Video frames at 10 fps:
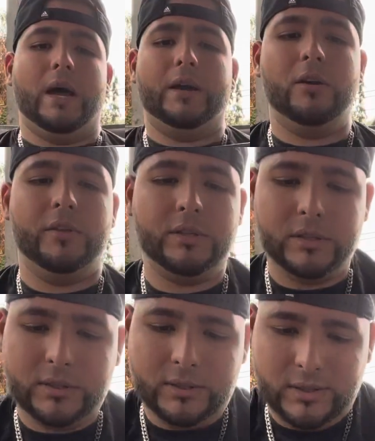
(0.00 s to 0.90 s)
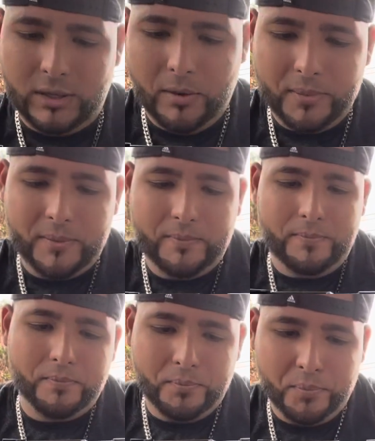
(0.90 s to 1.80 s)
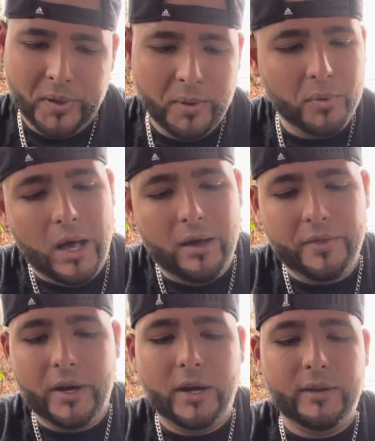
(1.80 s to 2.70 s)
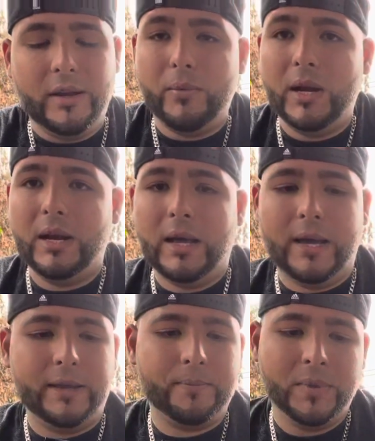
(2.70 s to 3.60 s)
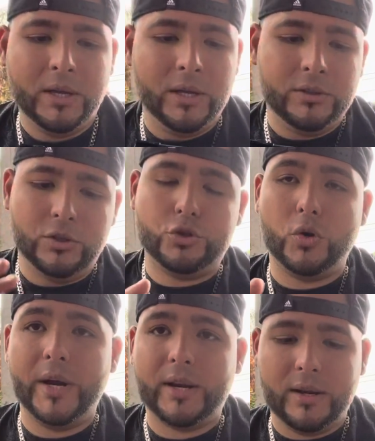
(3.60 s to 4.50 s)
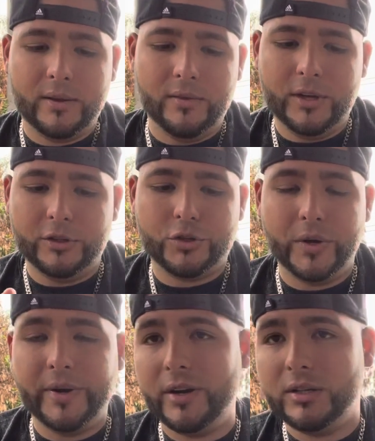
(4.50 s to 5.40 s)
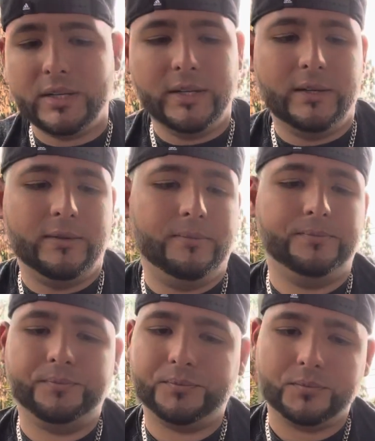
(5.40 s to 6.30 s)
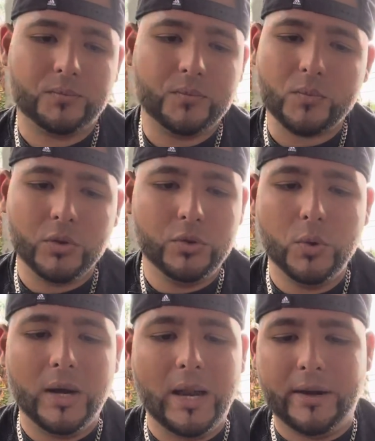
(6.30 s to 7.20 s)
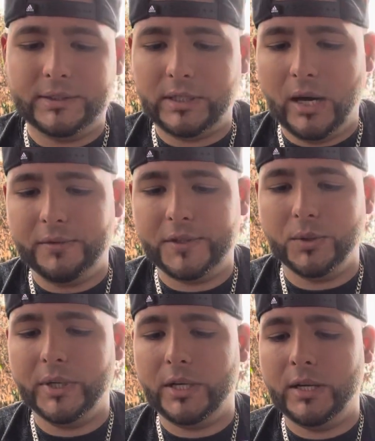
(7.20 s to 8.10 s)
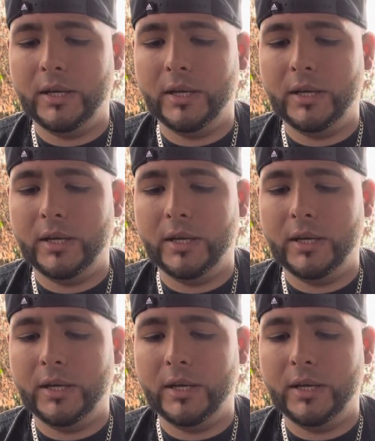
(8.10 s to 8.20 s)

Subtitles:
know there's some people out there that really like to trick their triggers and do a lot of stuff to it.